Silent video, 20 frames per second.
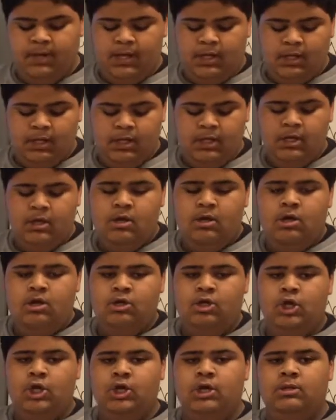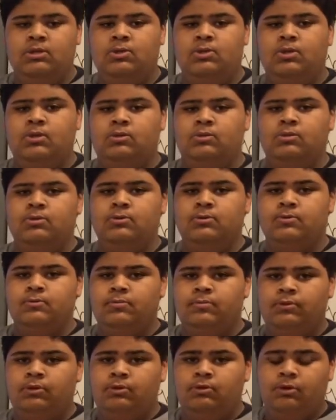And during those
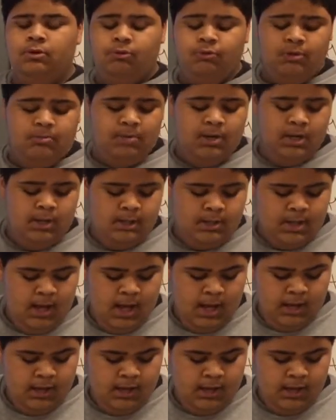2 to 3 months,